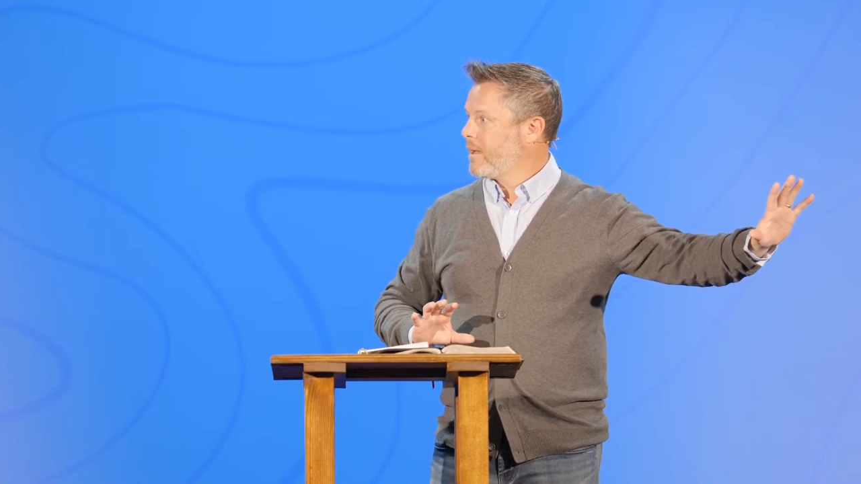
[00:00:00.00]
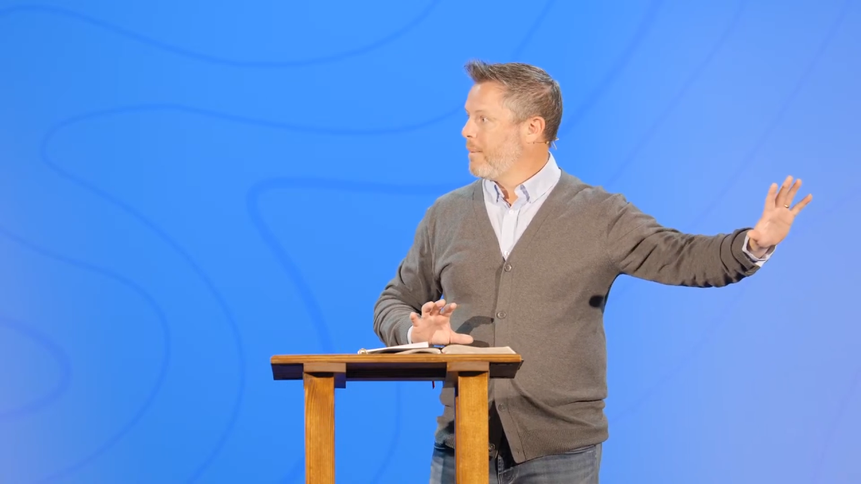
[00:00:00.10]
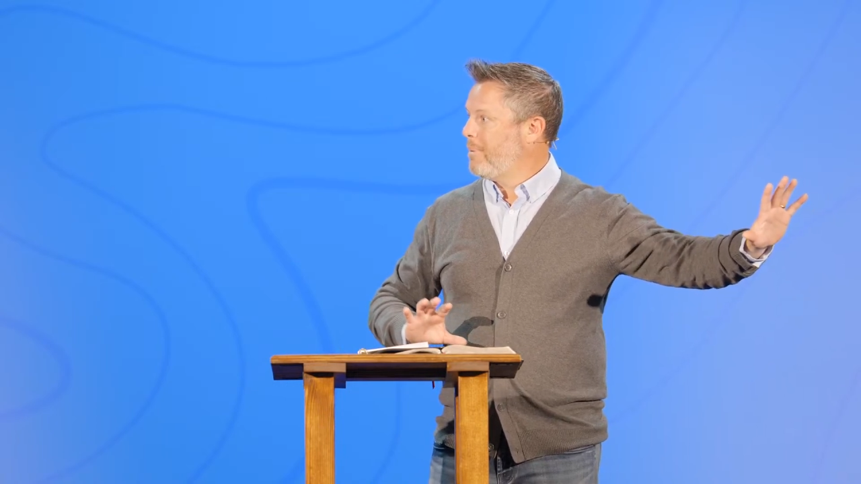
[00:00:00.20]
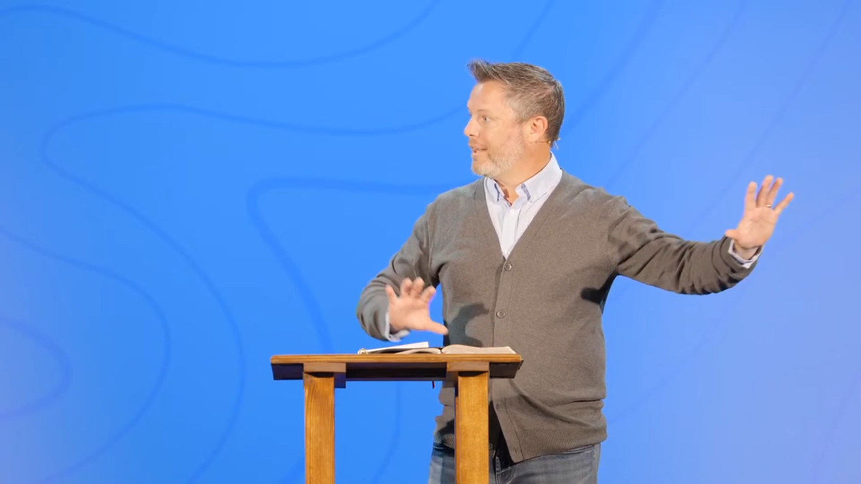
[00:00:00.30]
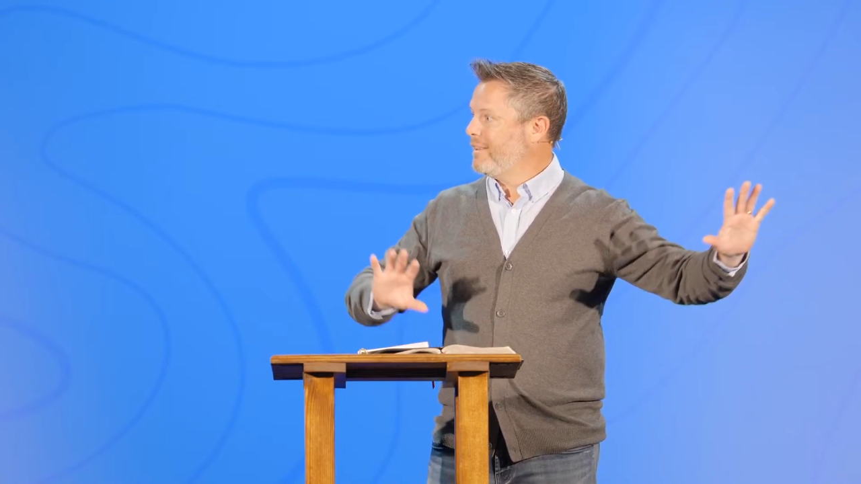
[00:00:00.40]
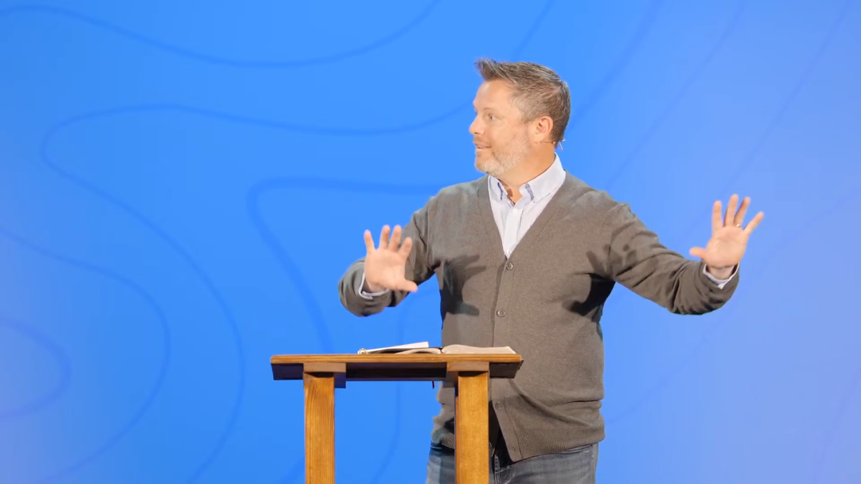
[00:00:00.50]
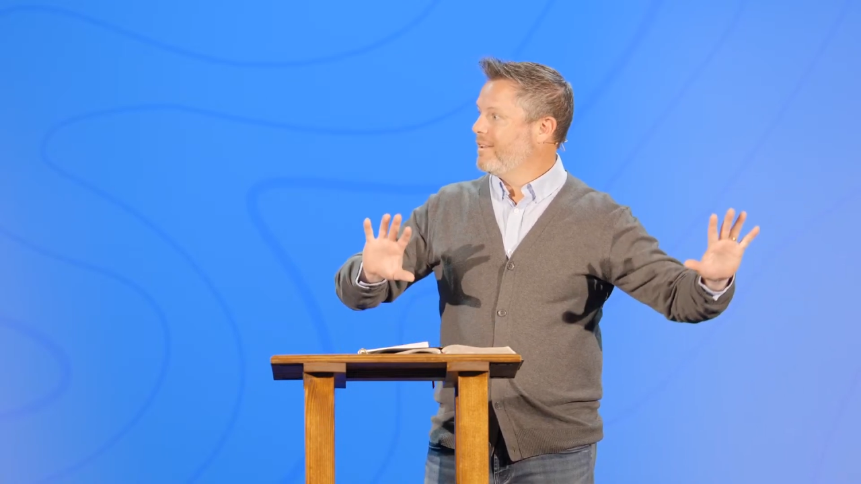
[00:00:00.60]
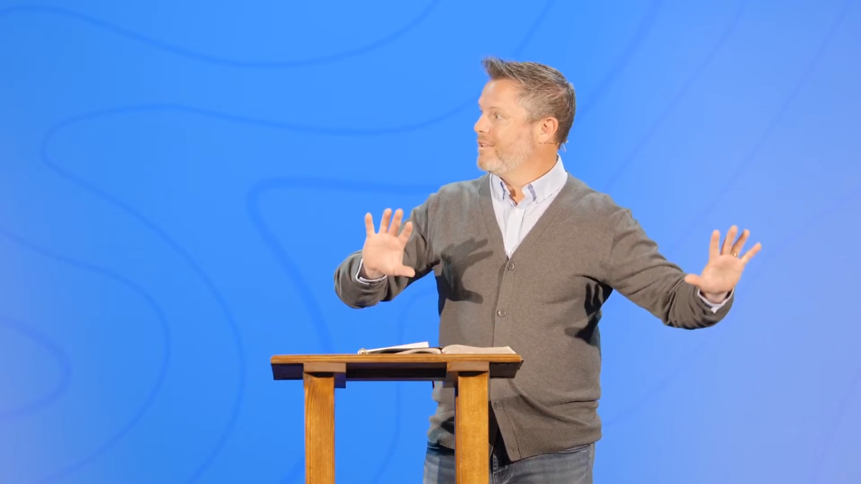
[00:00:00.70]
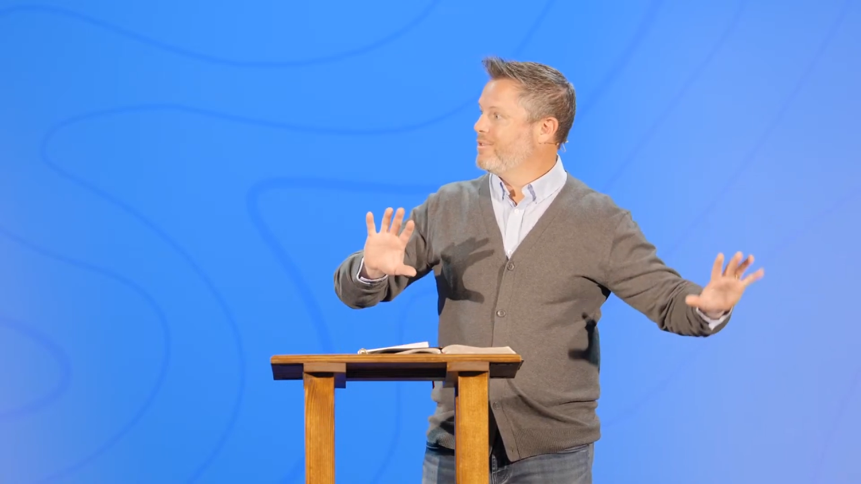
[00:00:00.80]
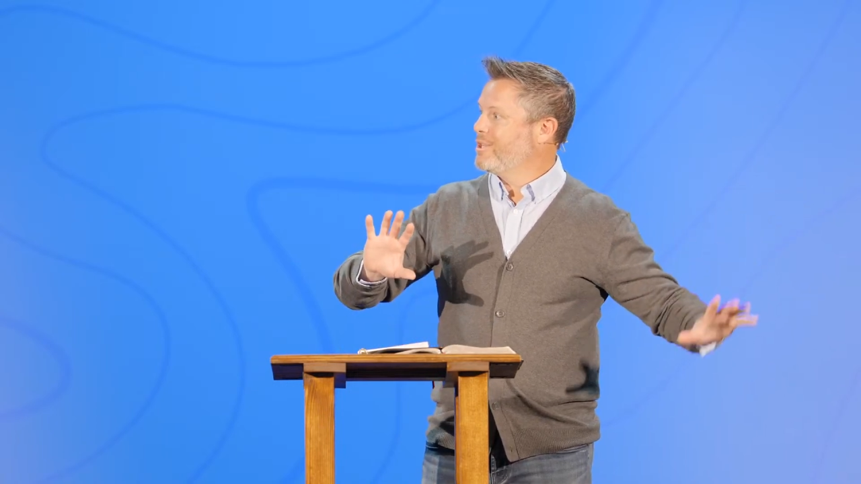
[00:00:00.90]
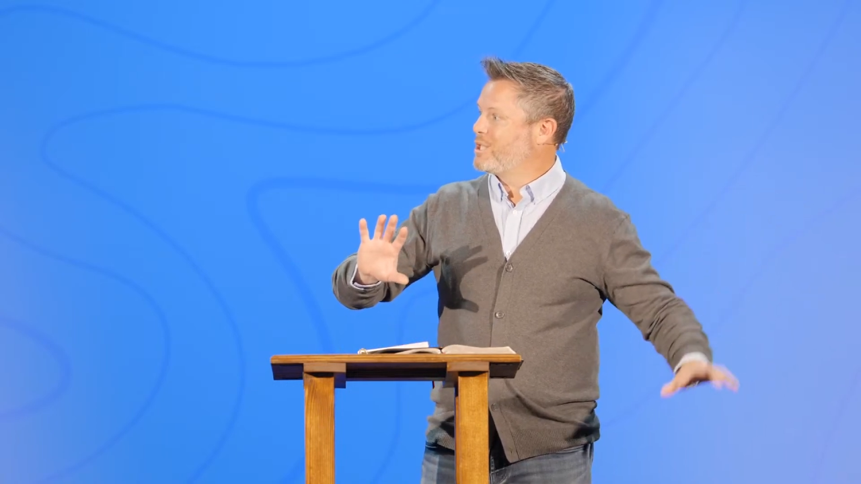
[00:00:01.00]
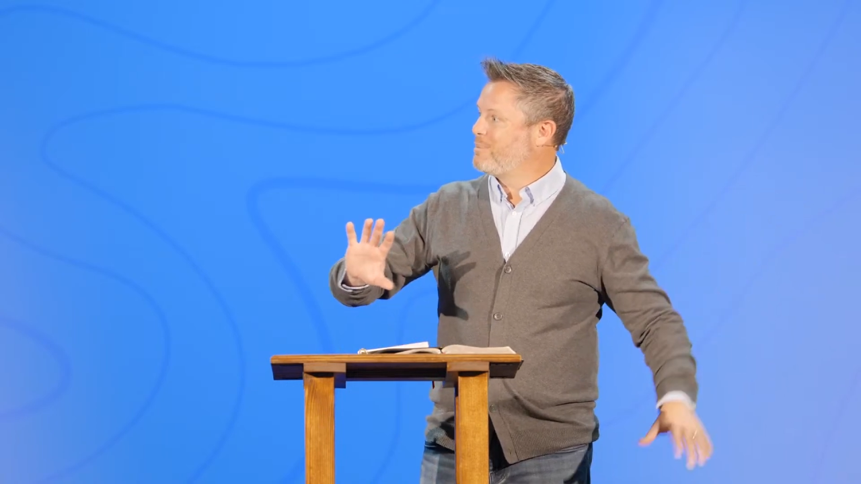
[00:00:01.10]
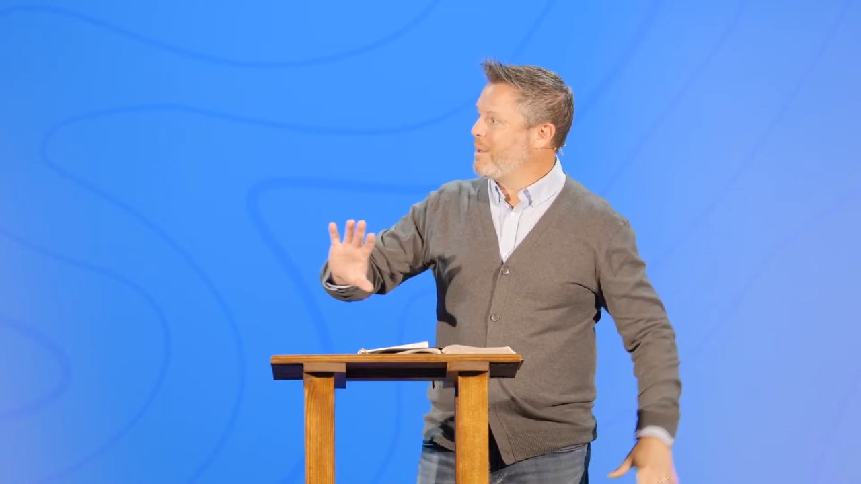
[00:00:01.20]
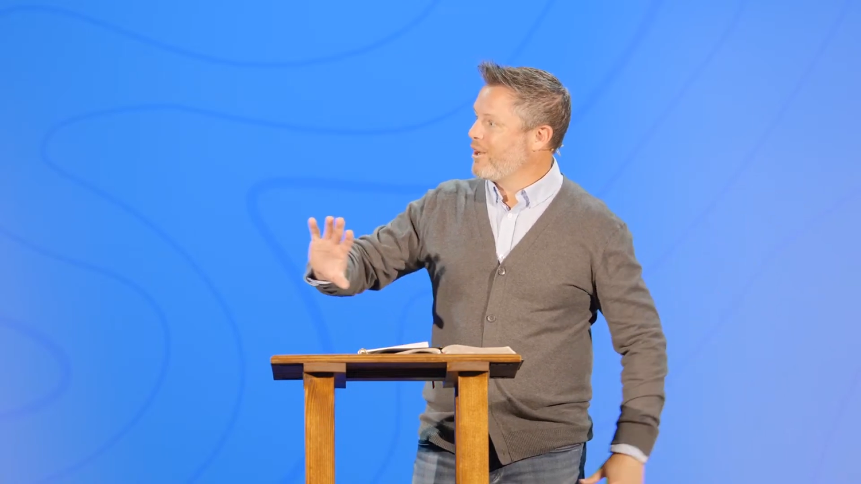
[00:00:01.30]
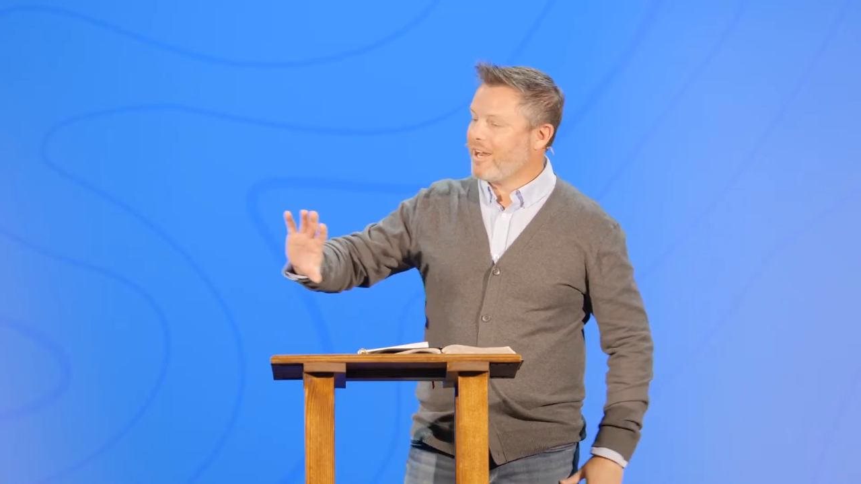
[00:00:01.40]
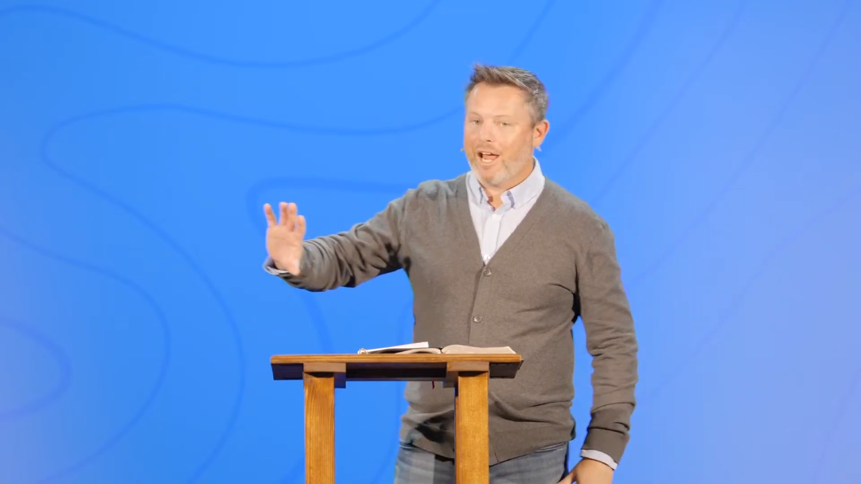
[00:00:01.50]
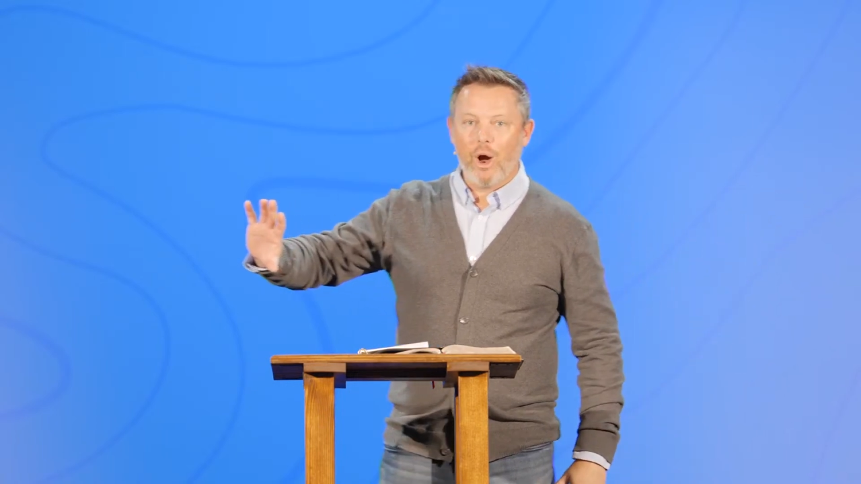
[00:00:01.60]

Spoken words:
But the Spirit